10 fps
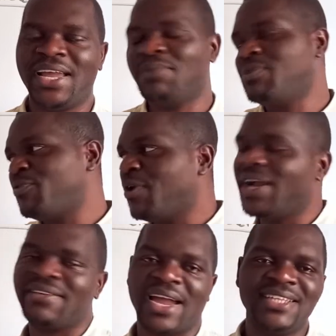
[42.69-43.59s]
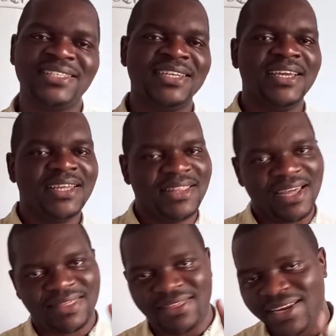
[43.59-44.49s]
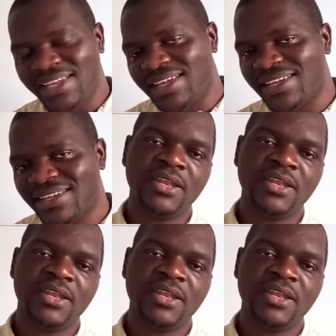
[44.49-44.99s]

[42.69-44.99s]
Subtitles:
And before I write, there are three.